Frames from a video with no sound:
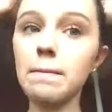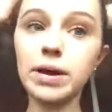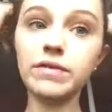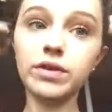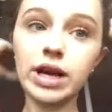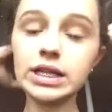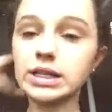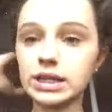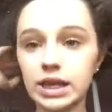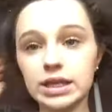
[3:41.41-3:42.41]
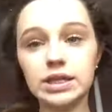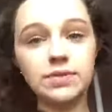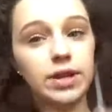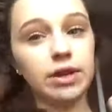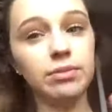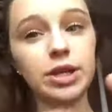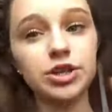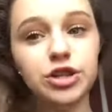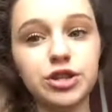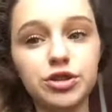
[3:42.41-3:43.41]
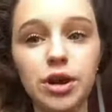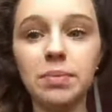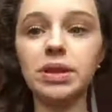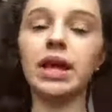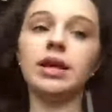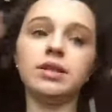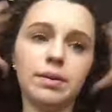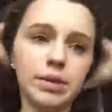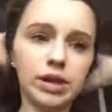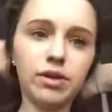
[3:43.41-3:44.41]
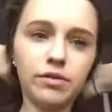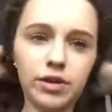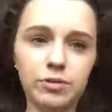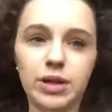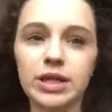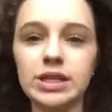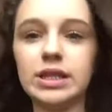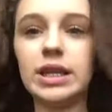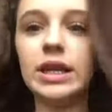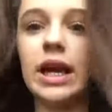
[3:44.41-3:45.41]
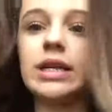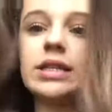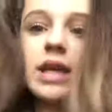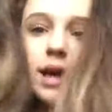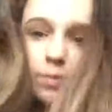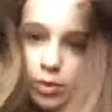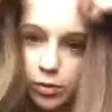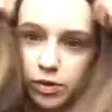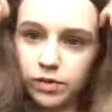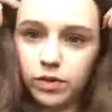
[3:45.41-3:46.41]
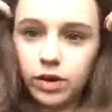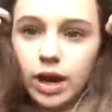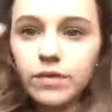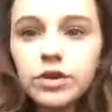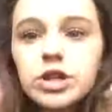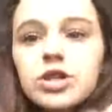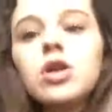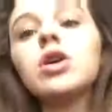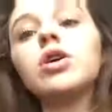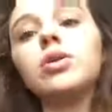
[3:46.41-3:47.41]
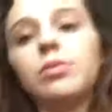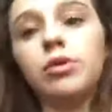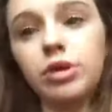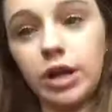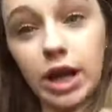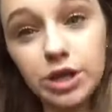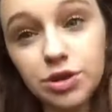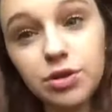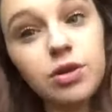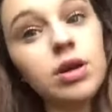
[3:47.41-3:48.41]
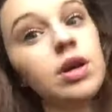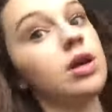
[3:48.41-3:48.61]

But if you guys did like this video, make sure you drop a like. Let me know if you want to see next time a more full coverage look or more natural.